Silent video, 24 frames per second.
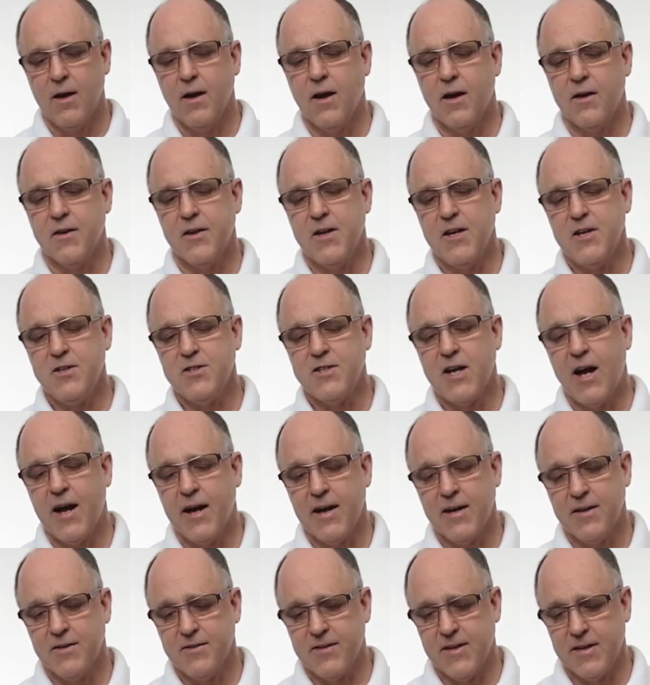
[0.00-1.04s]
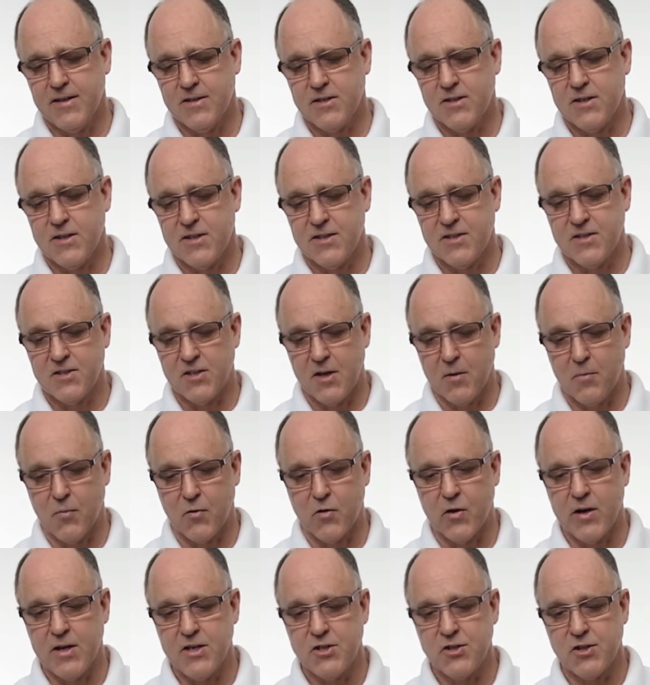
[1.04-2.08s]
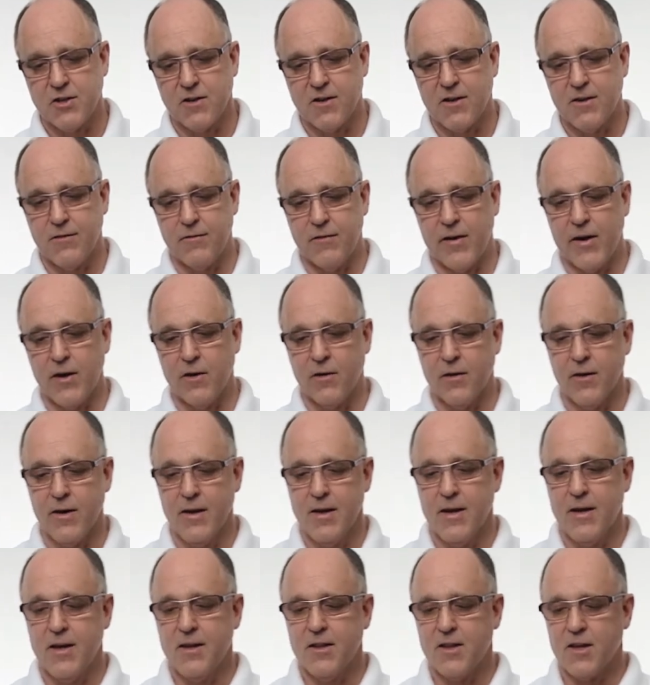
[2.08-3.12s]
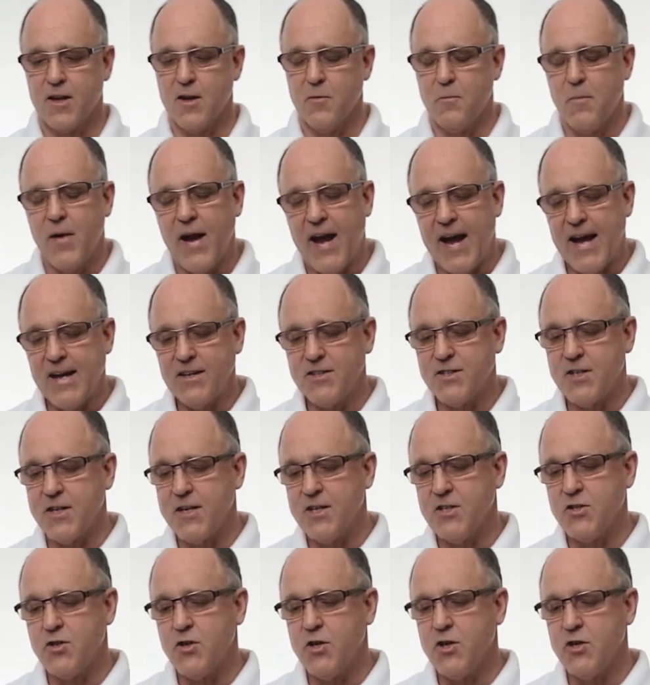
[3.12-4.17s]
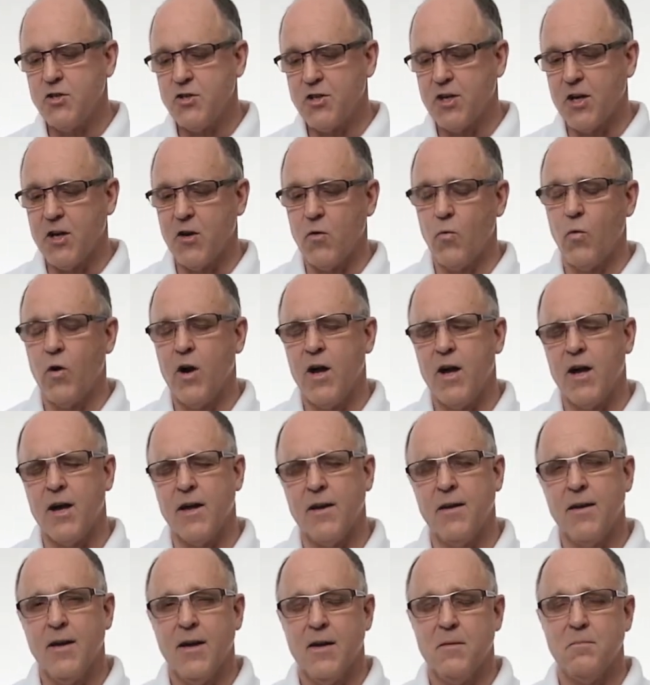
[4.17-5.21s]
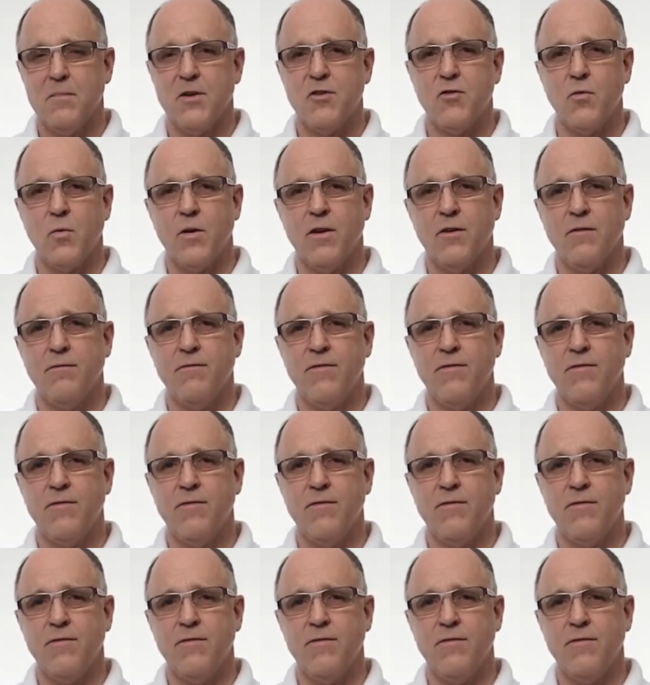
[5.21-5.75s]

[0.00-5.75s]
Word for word: On these high intensity separation conveyor, the capacities usually run between